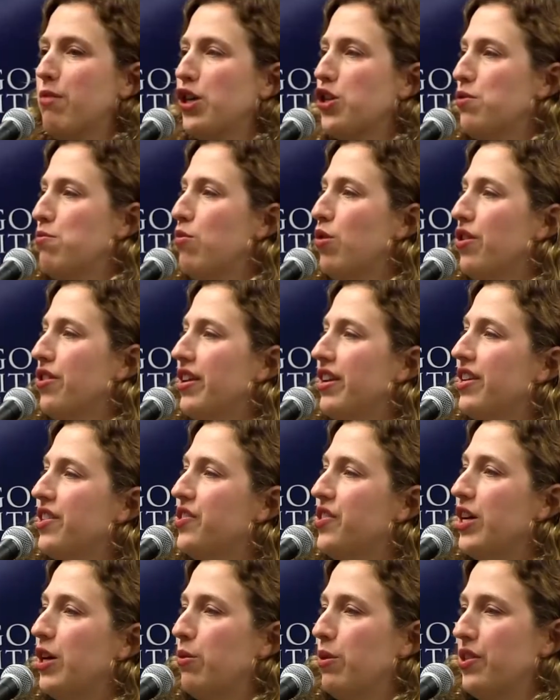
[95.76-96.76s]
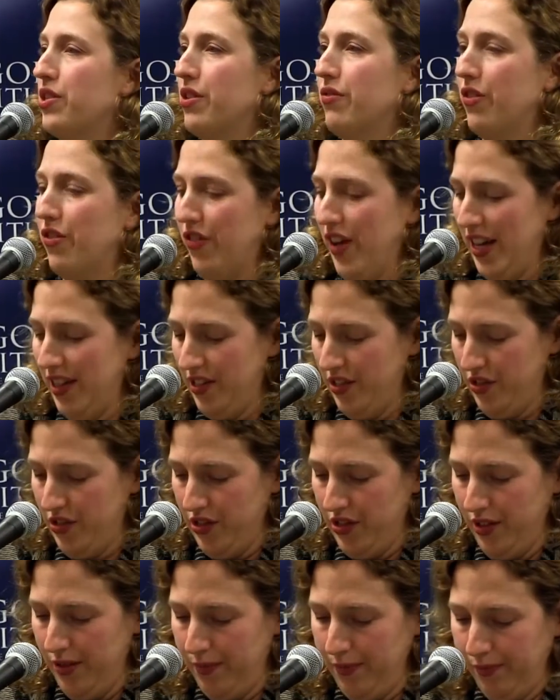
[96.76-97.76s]
much more than a sequence of
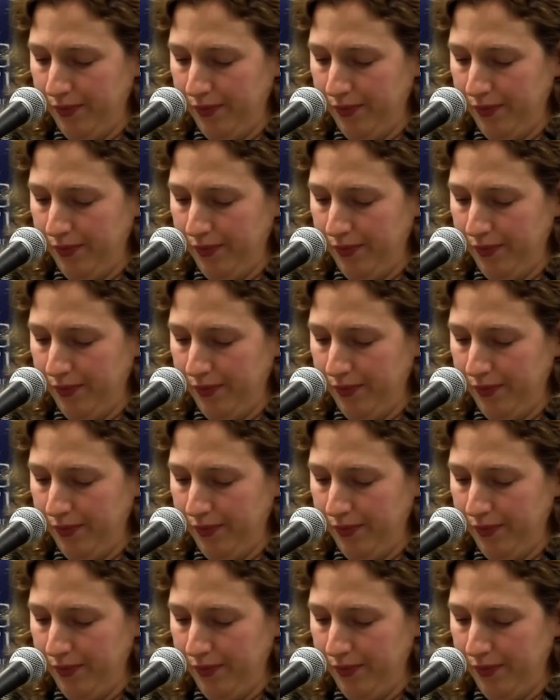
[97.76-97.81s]
events.